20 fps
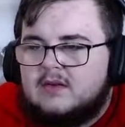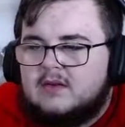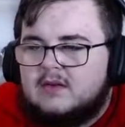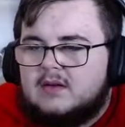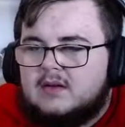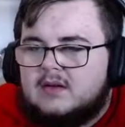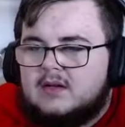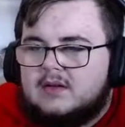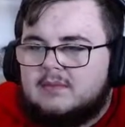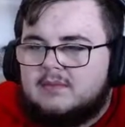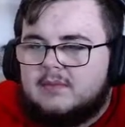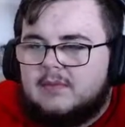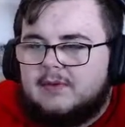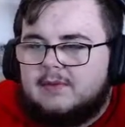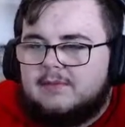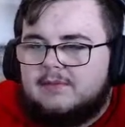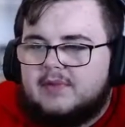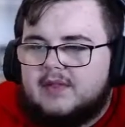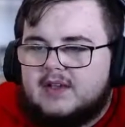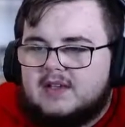
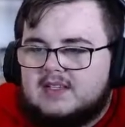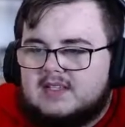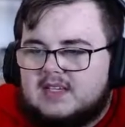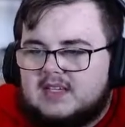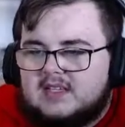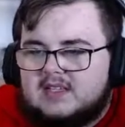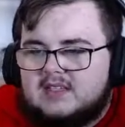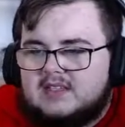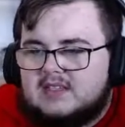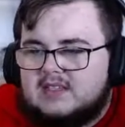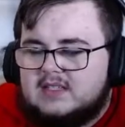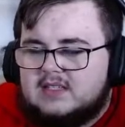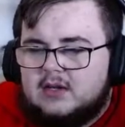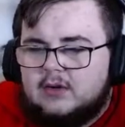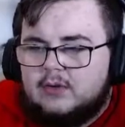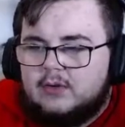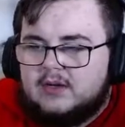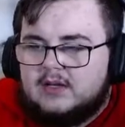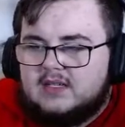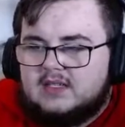Blaziken,
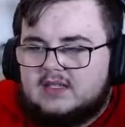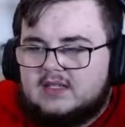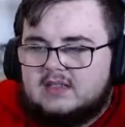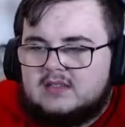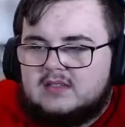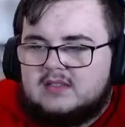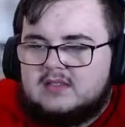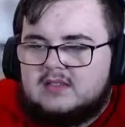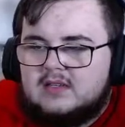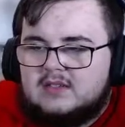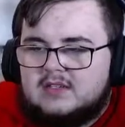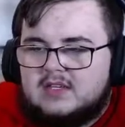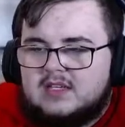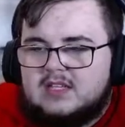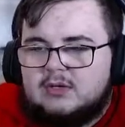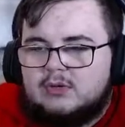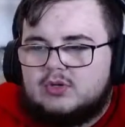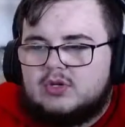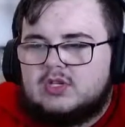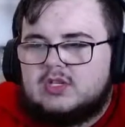always. So, like, there
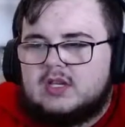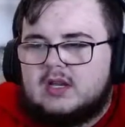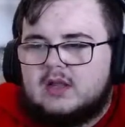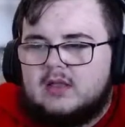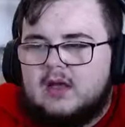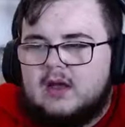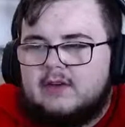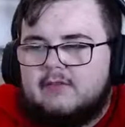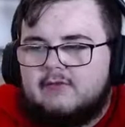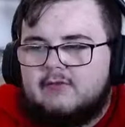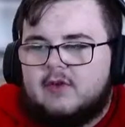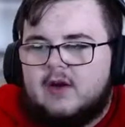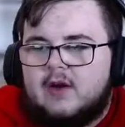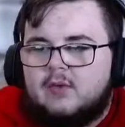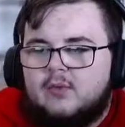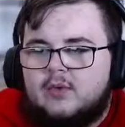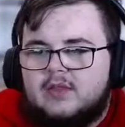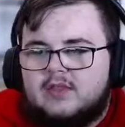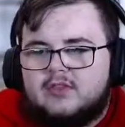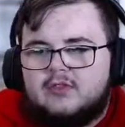was just a lot of round
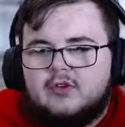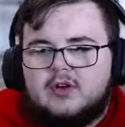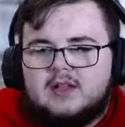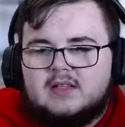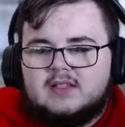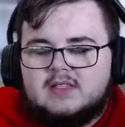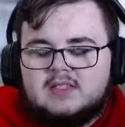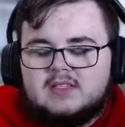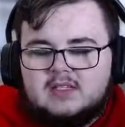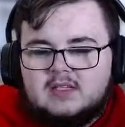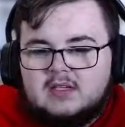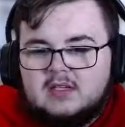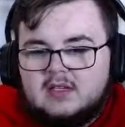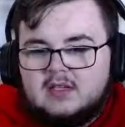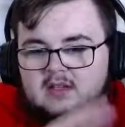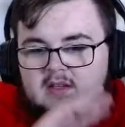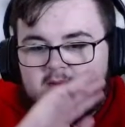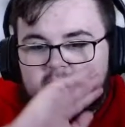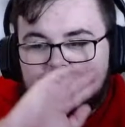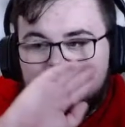1 threats.
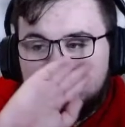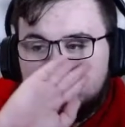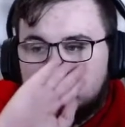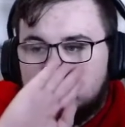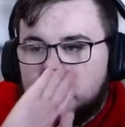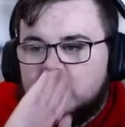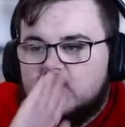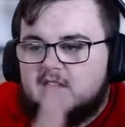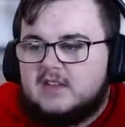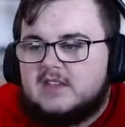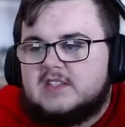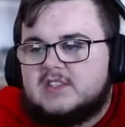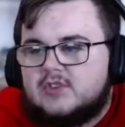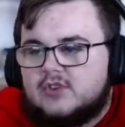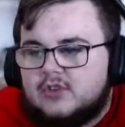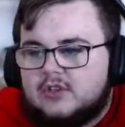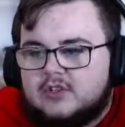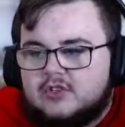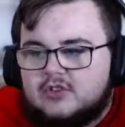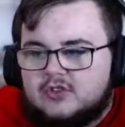Even
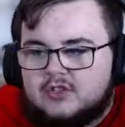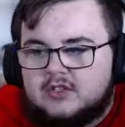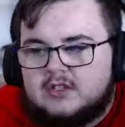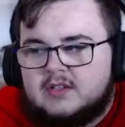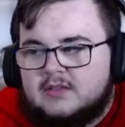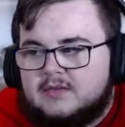Xurkitree.